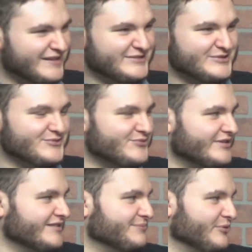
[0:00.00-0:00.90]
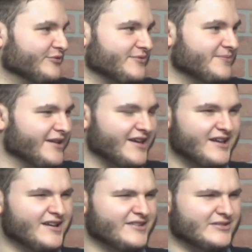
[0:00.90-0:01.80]
of Winnie the Pooh from I
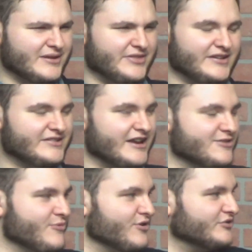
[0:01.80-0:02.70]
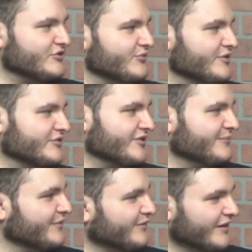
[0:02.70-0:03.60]
think it's Kingdom Hearts 3 or
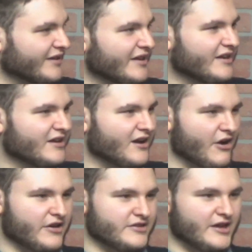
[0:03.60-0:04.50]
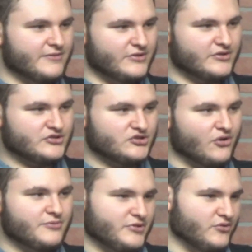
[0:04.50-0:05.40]
something. Like, all right, yeah, you could show it,
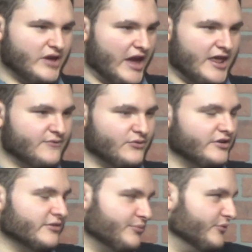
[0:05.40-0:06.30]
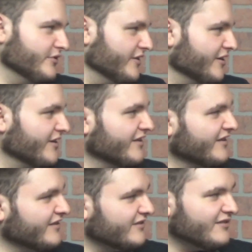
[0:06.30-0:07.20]
but you can't have Winnie the Pooh there.
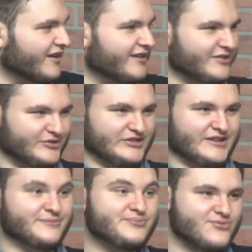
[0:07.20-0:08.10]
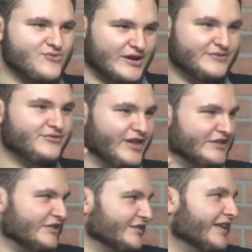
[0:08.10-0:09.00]
So it's just like a bright
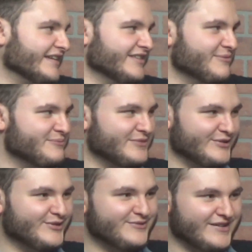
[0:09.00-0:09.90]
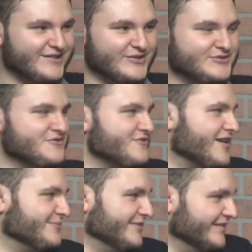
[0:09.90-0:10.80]
flashing light in the middle of like Christopher
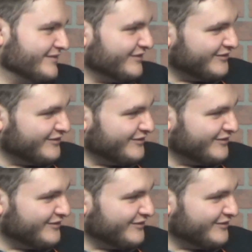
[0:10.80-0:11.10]
Robin and stuff.